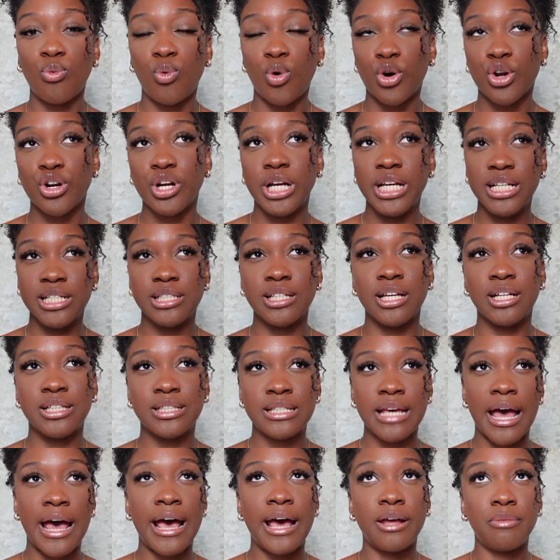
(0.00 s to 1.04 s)
water is a
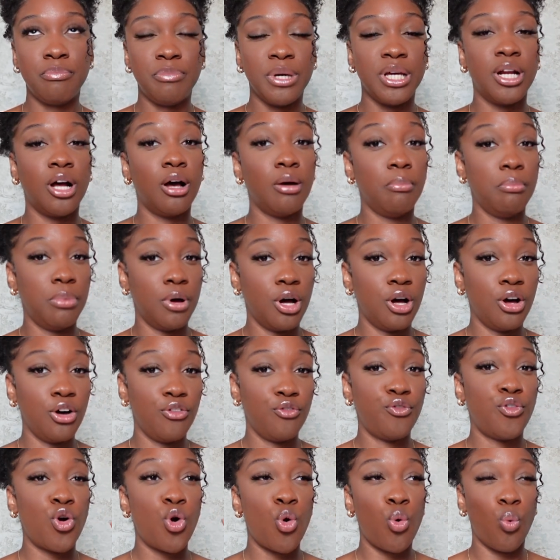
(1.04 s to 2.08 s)
tad bit
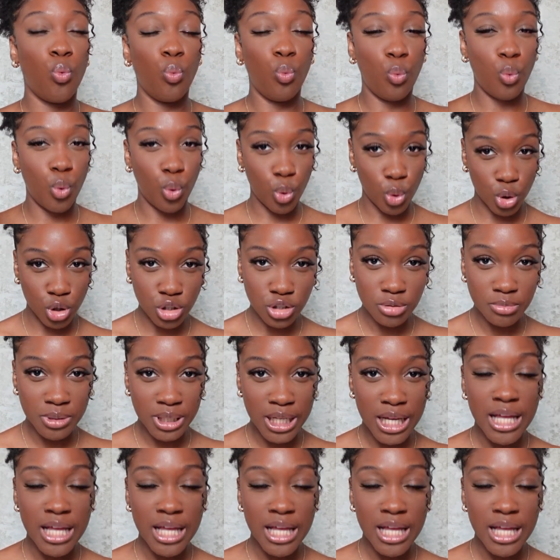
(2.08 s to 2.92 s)
above warm